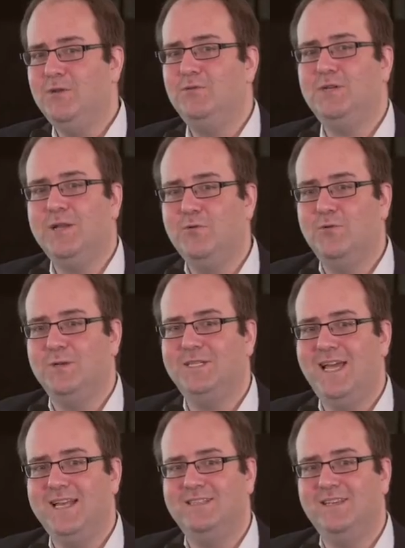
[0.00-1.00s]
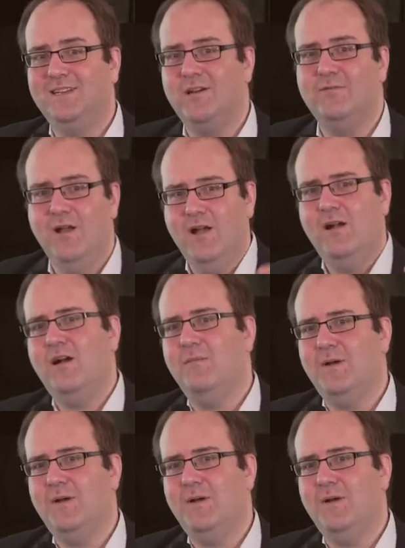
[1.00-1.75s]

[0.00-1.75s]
usually order tests and go, ah,